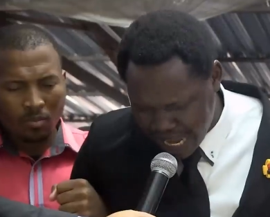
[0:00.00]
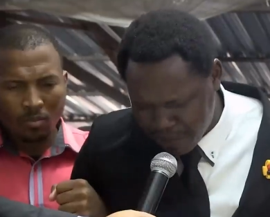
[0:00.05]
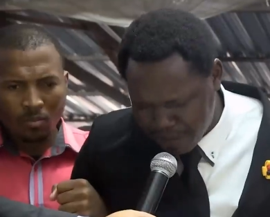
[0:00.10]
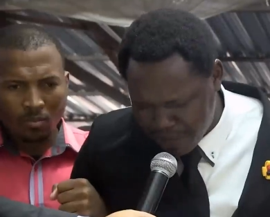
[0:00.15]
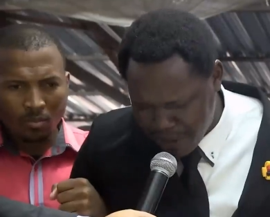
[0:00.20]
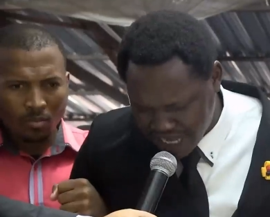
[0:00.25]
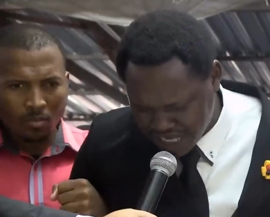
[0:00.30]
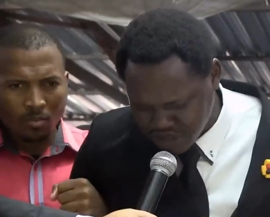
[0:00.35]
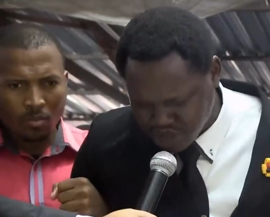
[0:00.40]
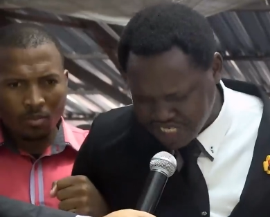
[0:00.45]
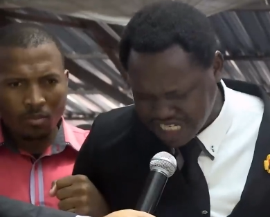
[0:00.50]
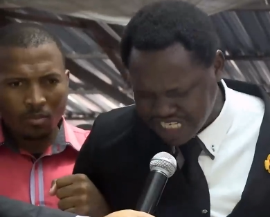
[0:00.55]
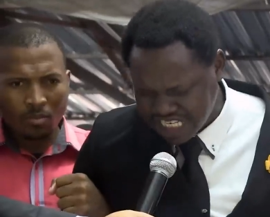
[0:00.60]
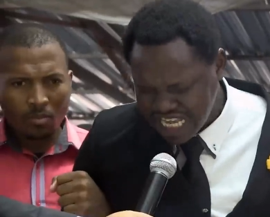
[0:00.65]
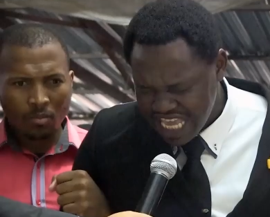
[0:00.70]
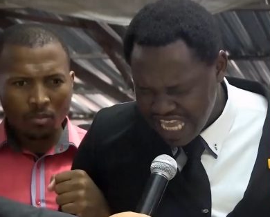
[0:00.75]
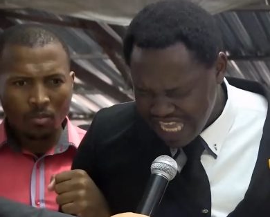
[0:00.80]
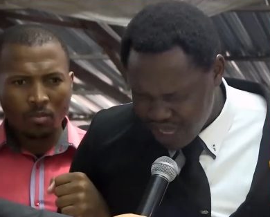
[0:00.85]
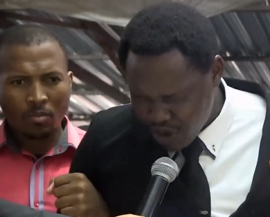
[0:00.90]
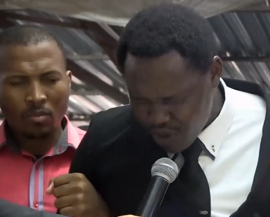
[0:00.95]
Speaker 1: about
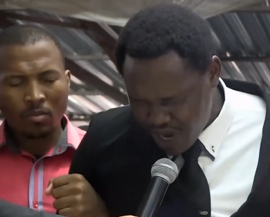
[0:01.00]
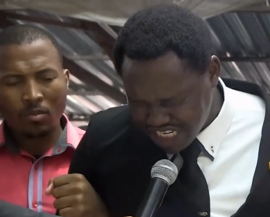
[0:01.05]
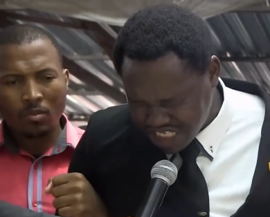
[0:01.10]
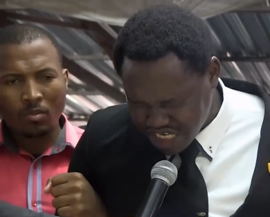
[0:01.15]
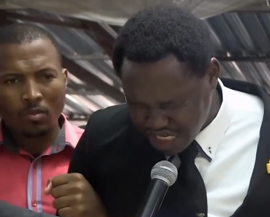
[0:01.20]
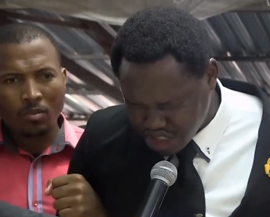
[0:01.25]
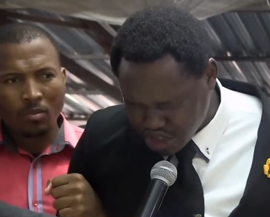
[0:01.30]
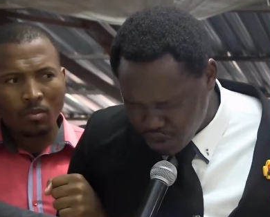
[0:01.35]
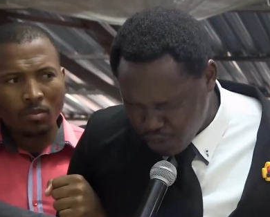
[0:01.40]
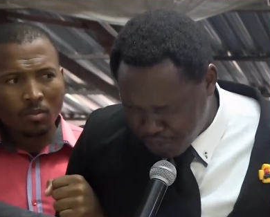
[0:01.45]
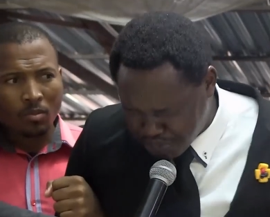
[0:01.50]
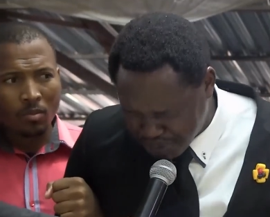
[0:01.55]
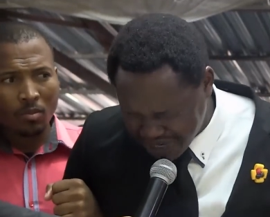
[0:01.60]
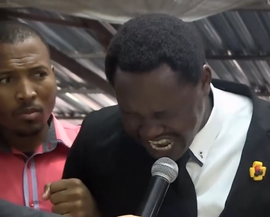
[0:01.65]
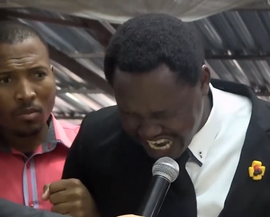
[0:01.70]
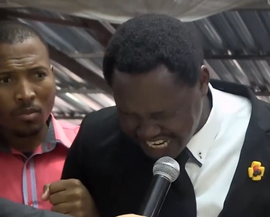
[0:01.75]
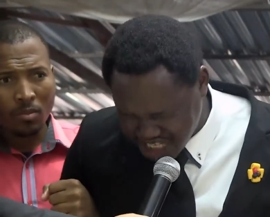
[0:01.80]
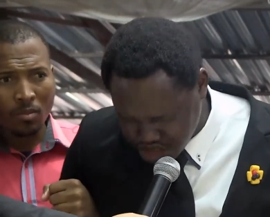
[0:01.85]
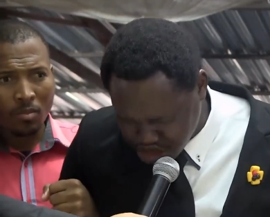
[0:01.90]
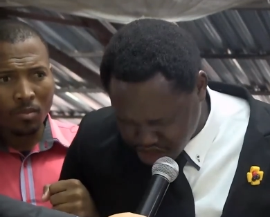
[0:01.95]
it. He wanted to
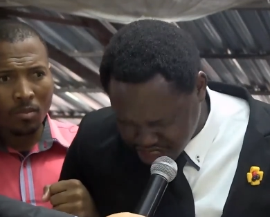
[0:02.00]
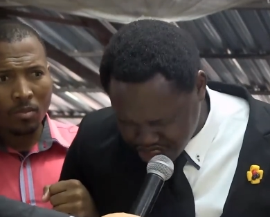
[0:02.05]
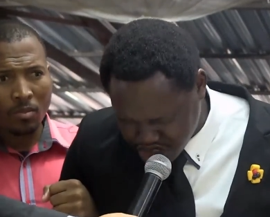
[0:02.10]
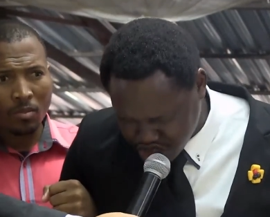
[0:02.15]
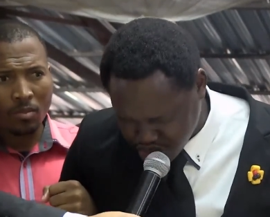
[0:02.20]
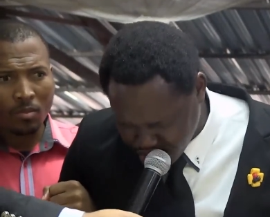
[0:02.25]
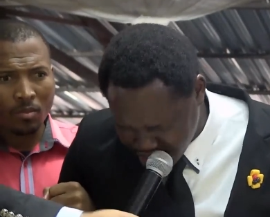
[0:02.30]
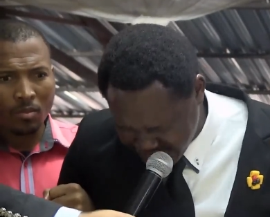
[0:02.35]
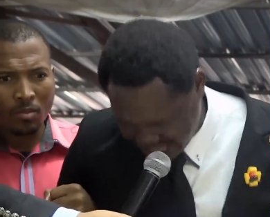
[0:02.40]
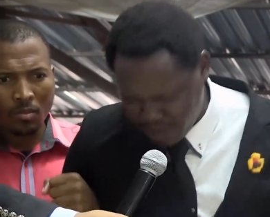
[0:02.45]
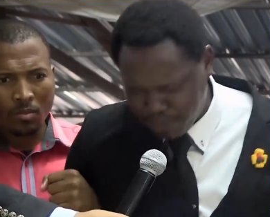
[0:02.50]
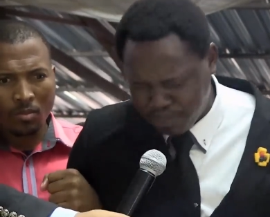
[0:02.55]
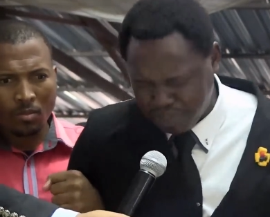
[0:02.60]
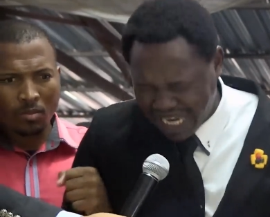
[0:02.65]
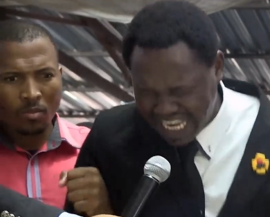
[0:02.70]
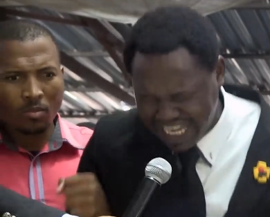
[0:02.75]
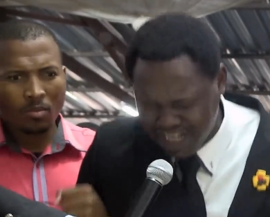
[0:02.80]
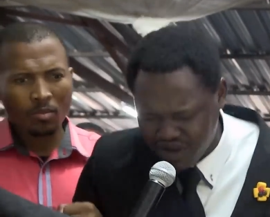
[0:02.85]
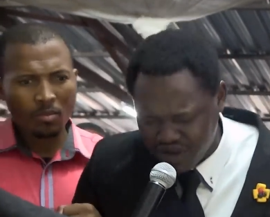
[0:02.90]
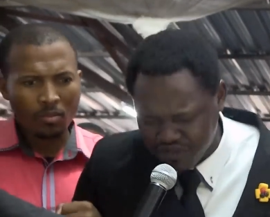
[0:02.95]
pray to destroy the
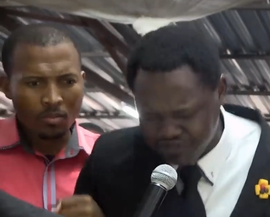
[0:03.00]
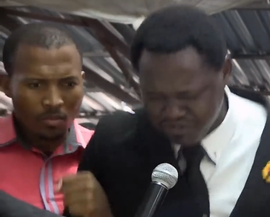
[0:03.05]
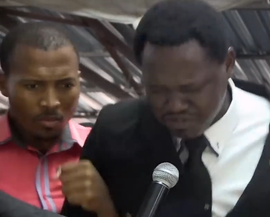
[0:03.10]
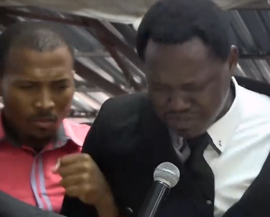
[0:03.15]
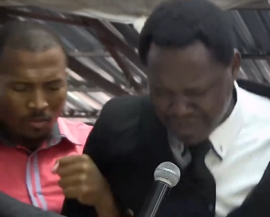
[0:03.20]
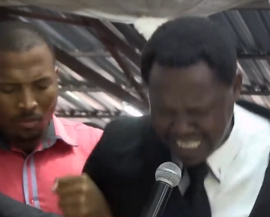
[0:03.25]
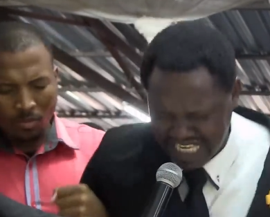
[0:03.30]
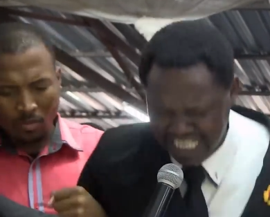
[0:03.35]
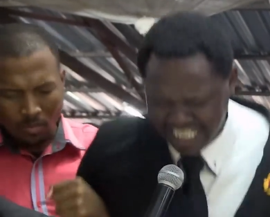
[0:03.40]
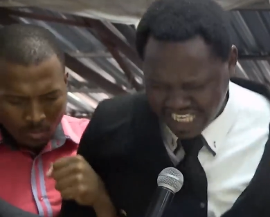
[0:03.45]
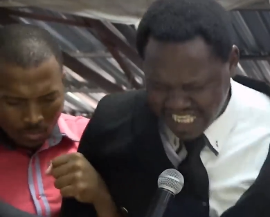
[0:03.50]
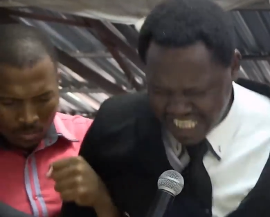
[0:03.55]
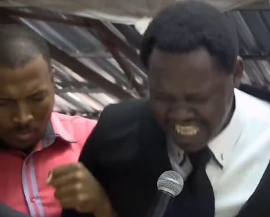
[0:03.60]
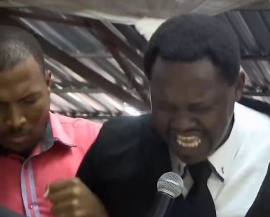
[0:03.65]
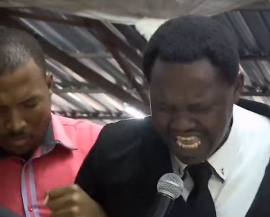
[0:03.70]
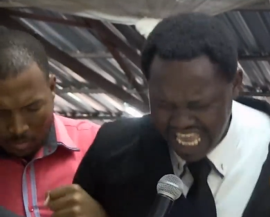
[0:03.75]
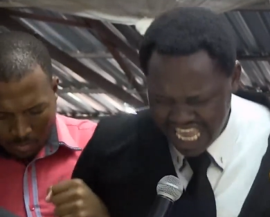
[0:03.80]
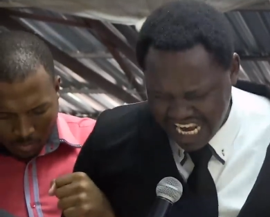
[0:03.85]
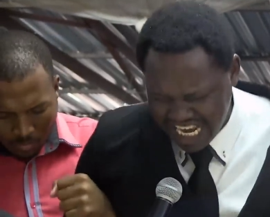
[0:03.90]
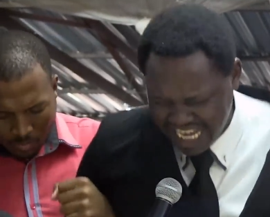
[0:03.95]
plan of me
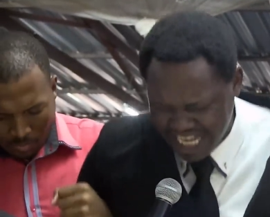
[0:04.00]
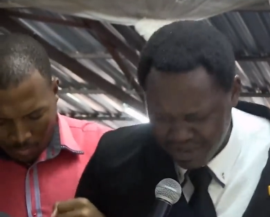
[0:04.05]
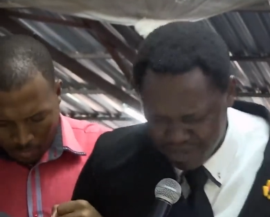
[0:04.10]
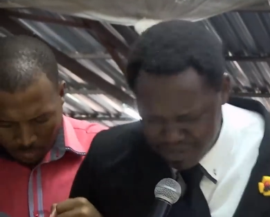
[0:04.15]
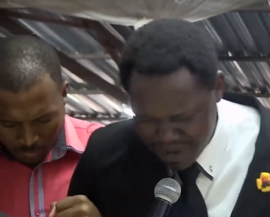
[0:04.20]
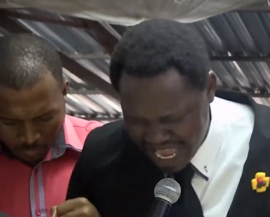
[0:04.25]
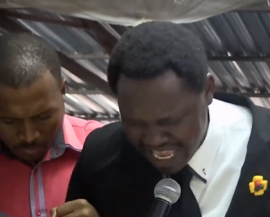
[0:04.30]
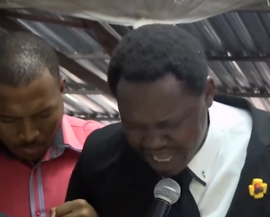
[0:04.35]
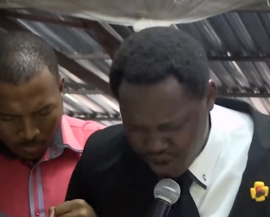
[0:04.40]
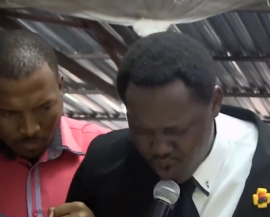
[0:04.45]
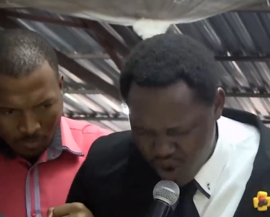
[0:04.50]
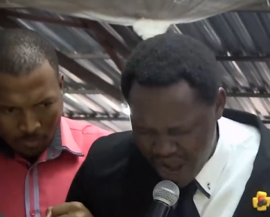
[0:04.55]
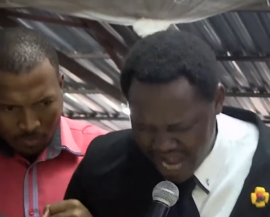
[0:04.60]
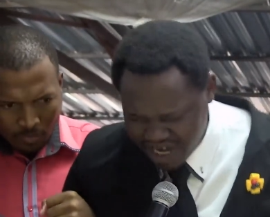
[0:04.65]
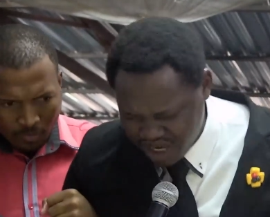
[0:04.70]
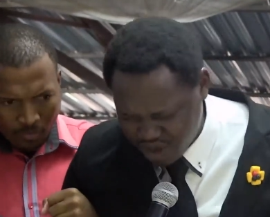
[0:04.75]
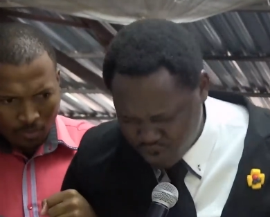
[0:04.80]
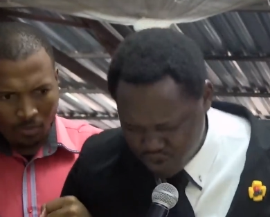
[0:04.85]
and my one